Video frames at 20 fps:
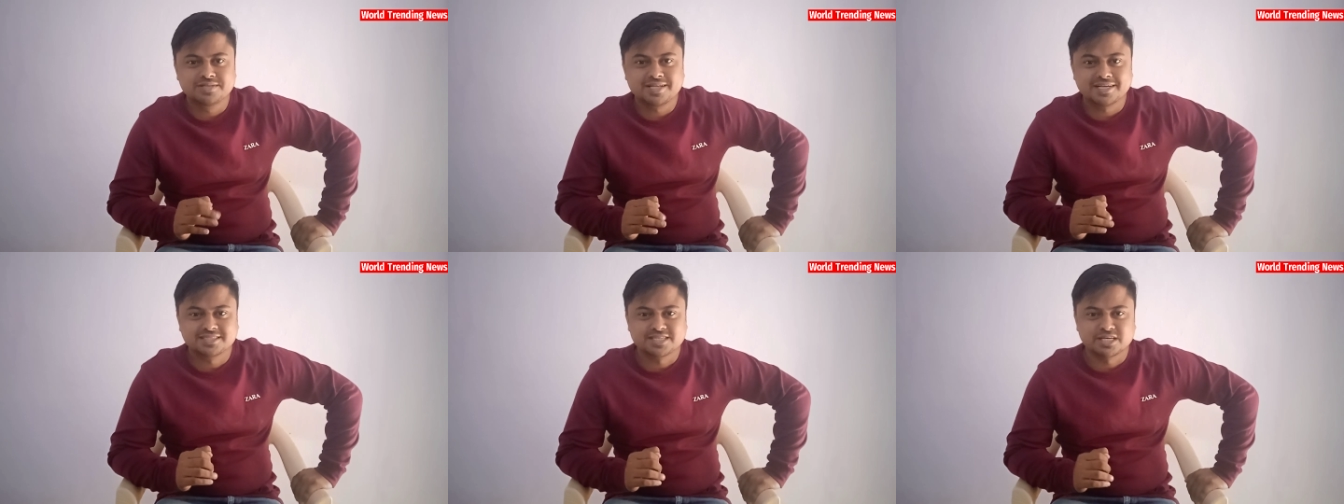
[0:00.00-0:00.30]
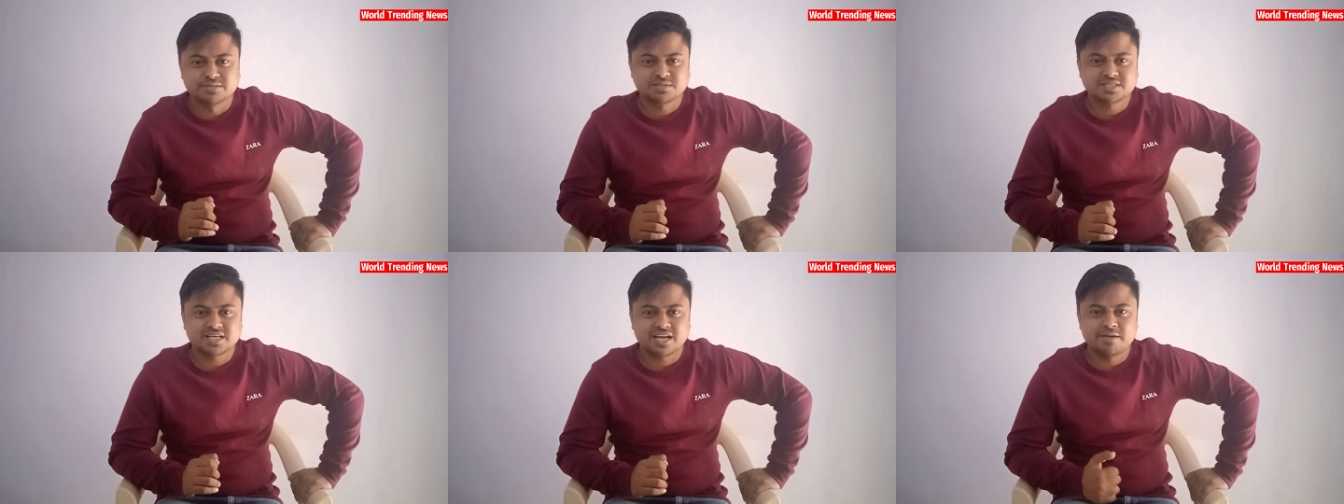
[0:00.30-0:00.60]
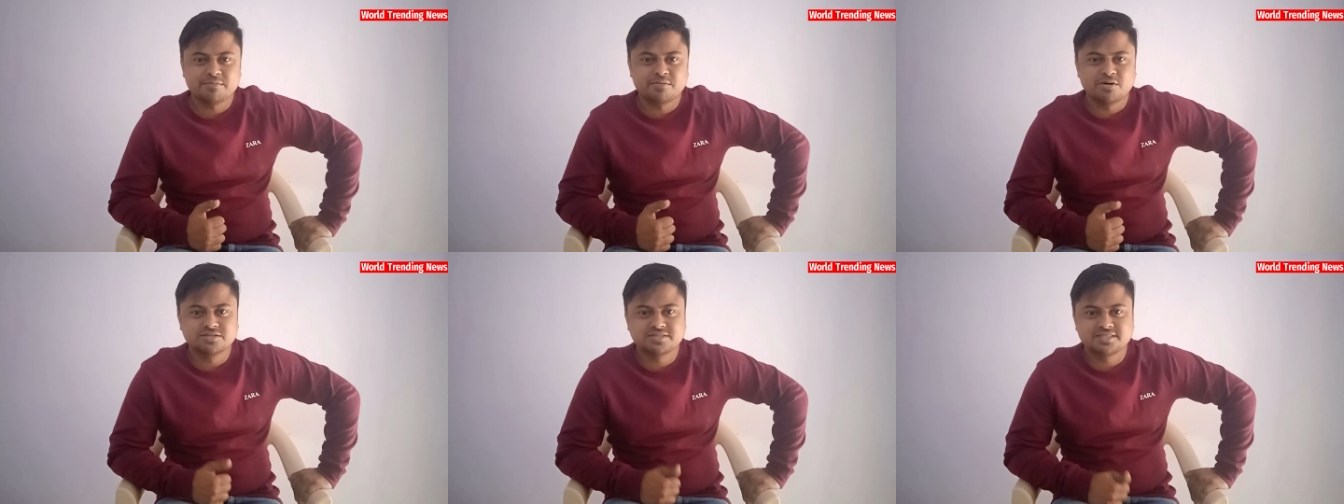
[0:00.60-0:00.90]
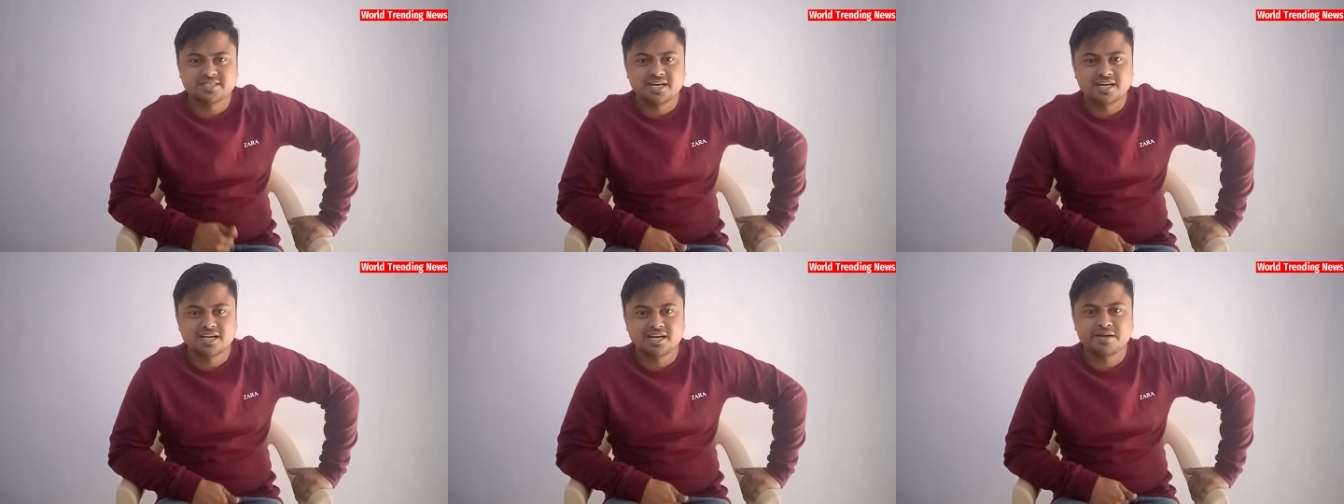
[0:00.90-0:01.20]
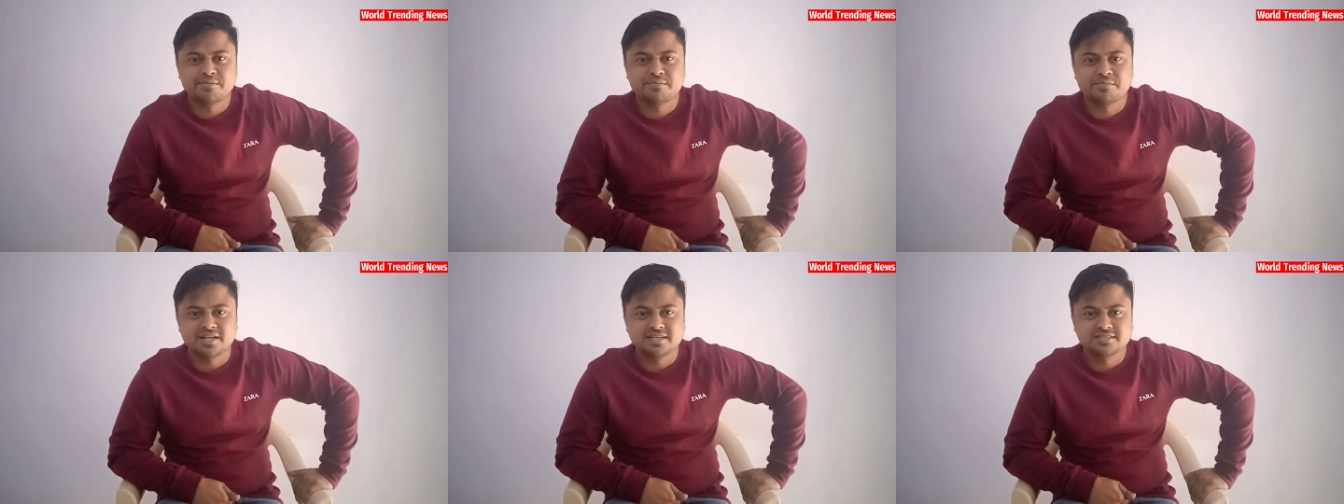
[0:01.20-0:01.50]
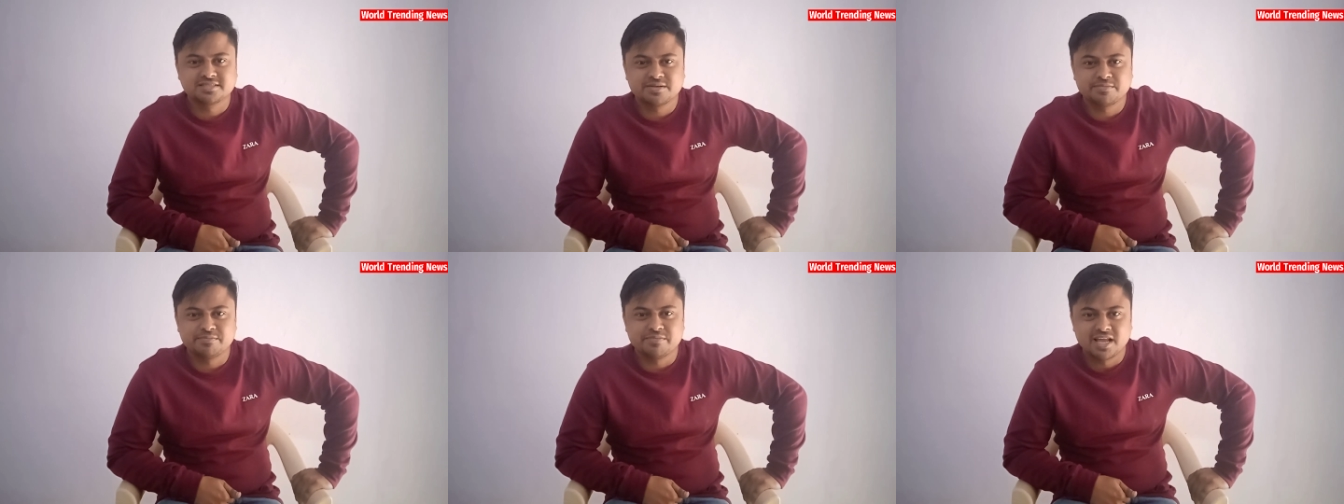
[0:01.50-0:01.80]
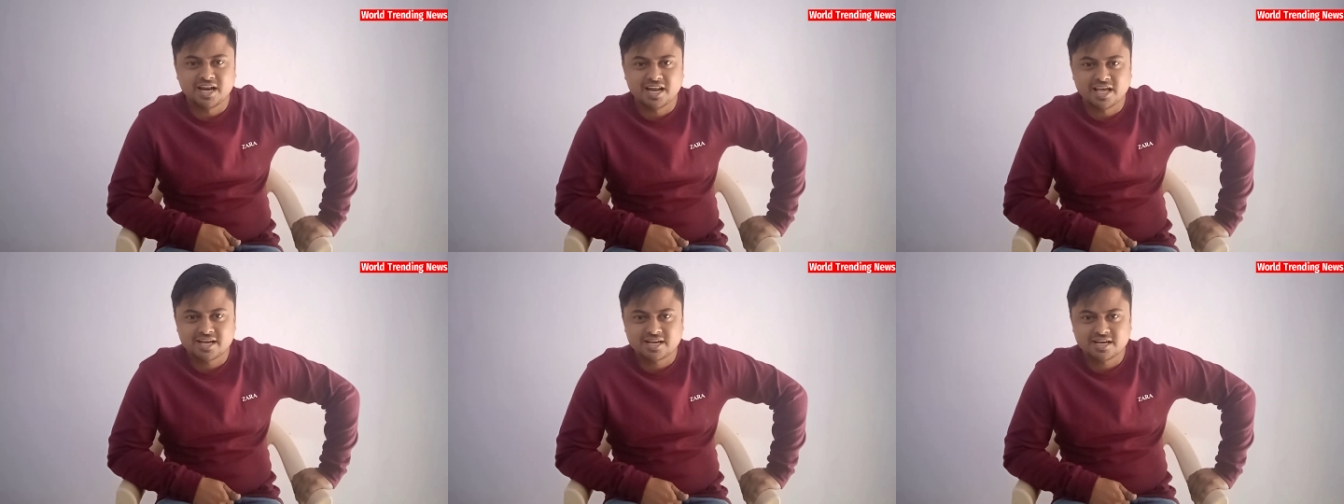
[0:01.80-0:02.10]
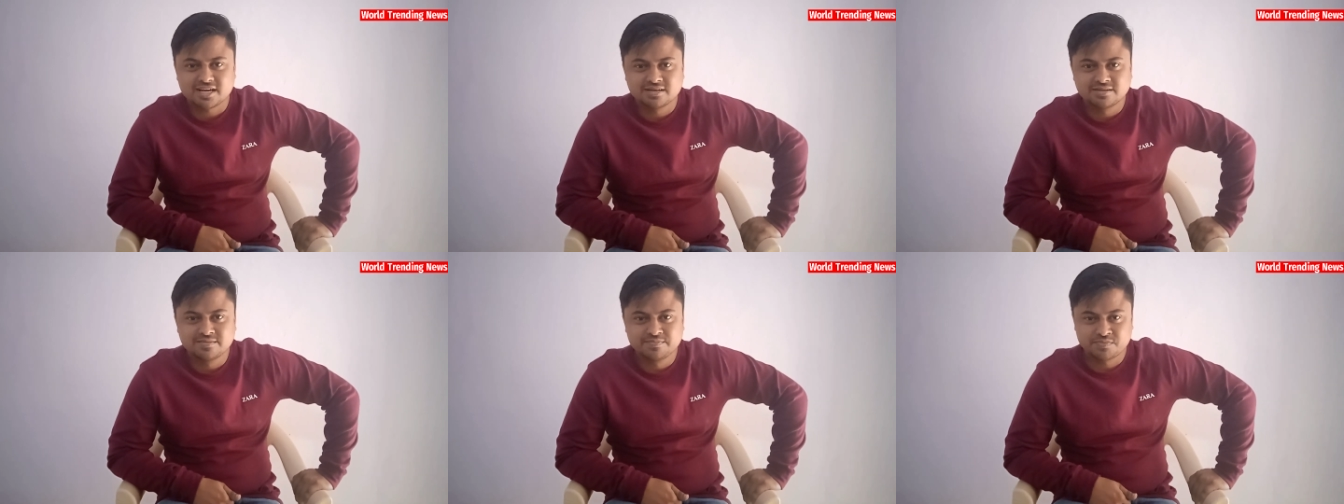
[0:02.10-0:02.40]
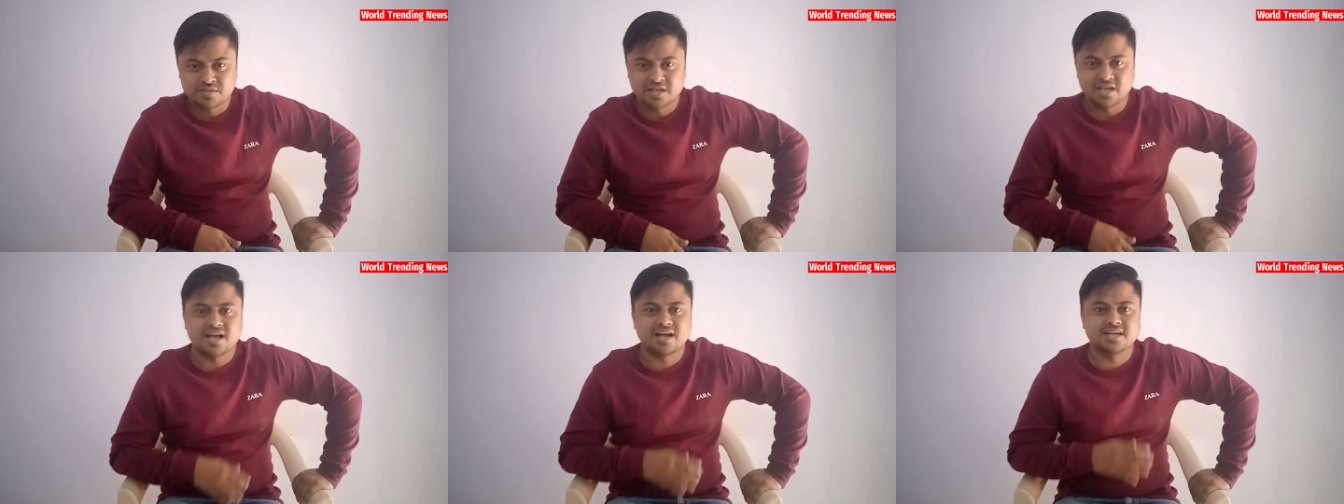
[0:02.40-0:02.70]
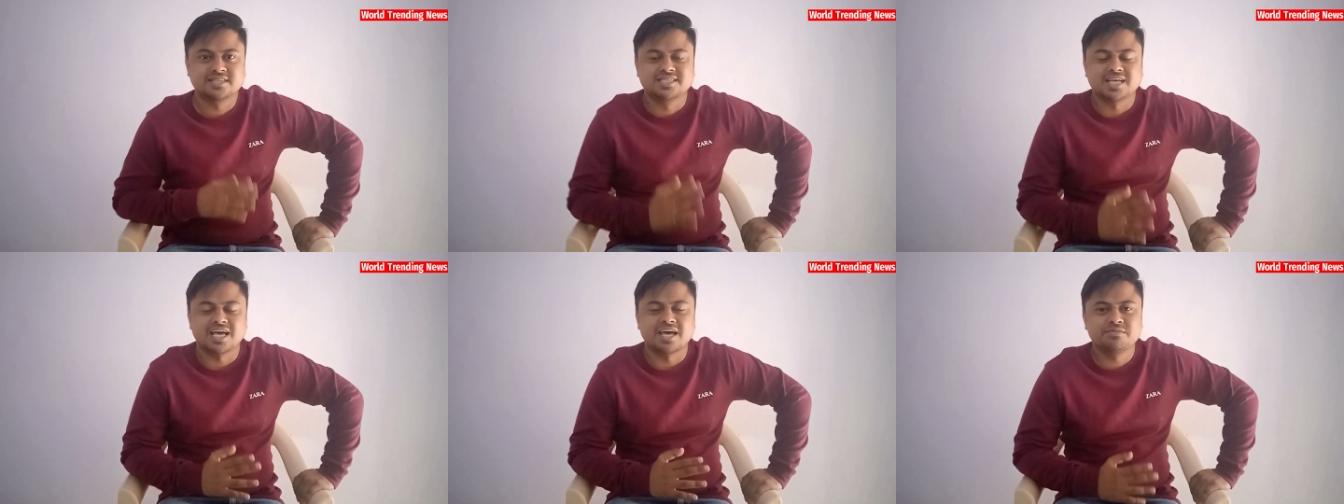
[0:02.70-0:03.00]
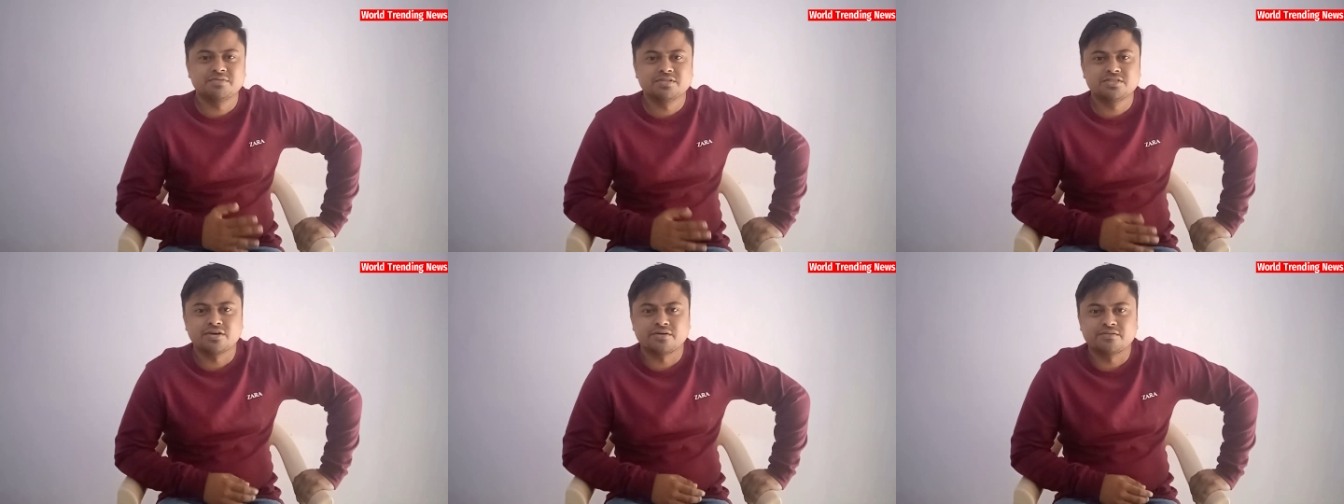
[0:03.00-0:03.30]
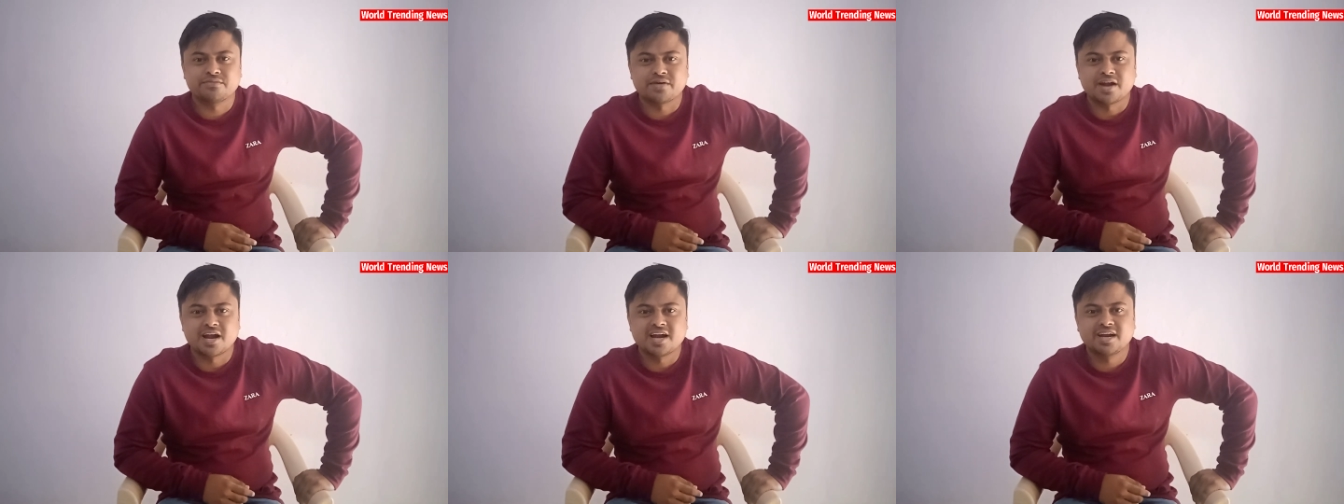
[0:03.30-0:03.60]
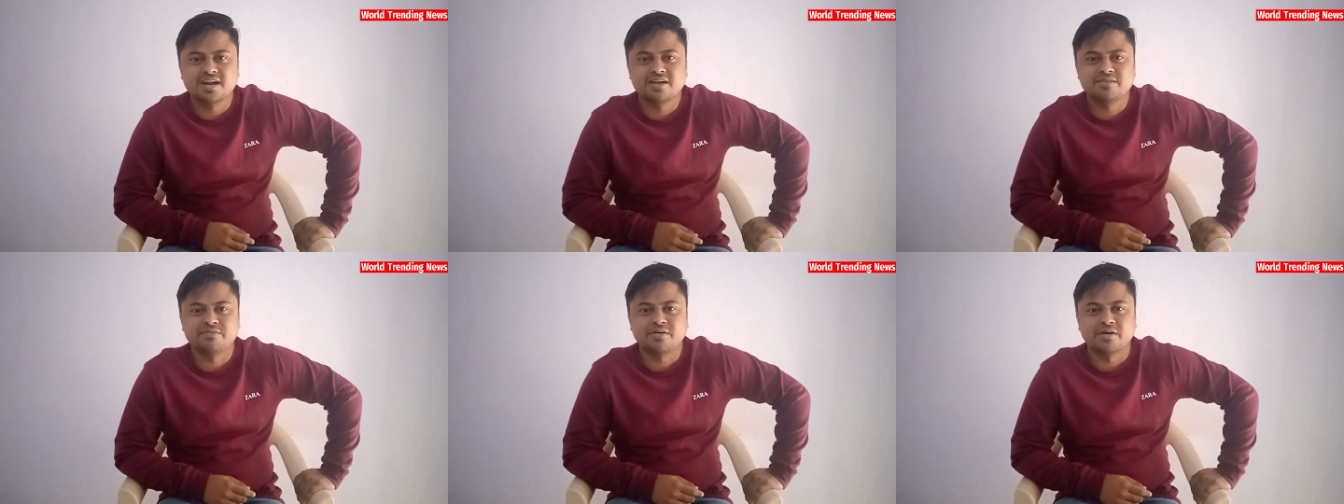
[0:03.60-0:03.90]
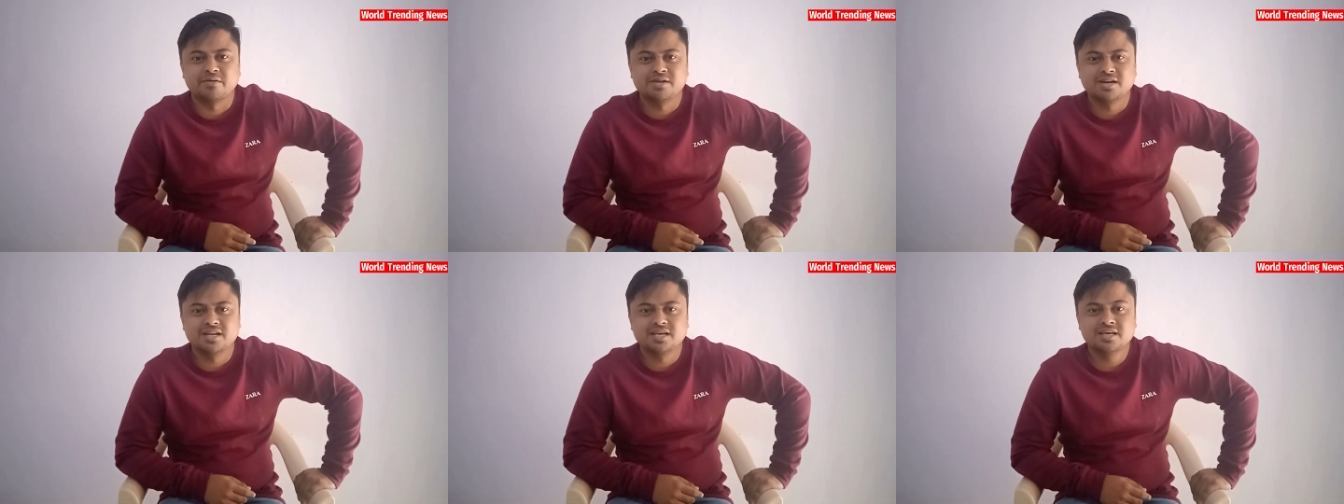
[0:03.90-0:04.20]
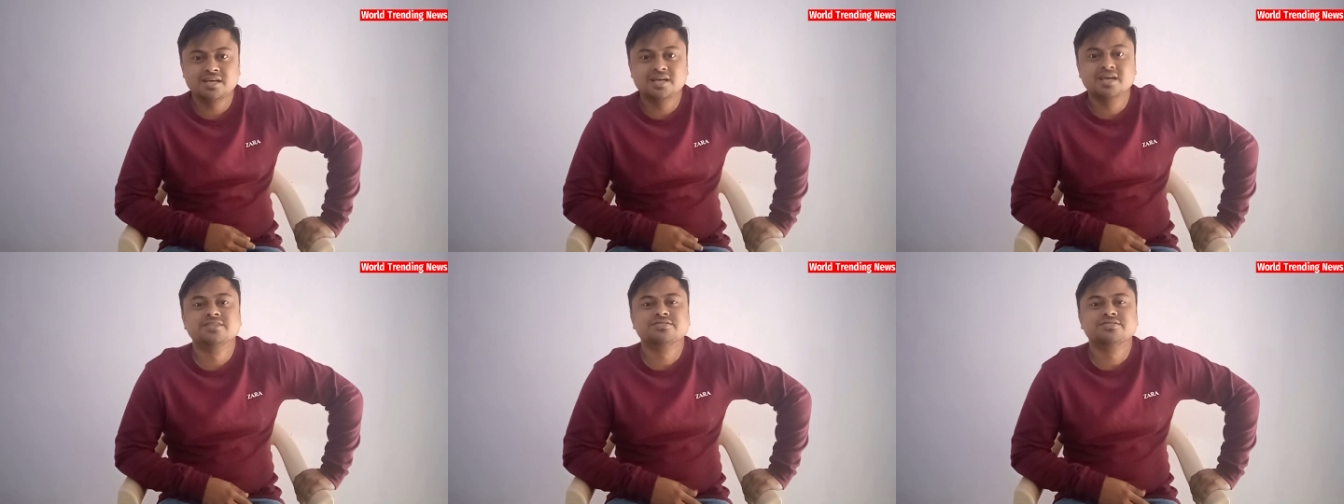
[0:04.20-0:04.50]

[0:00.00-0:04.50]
then subscribe our channel and press the bell icon and share with your friend and family.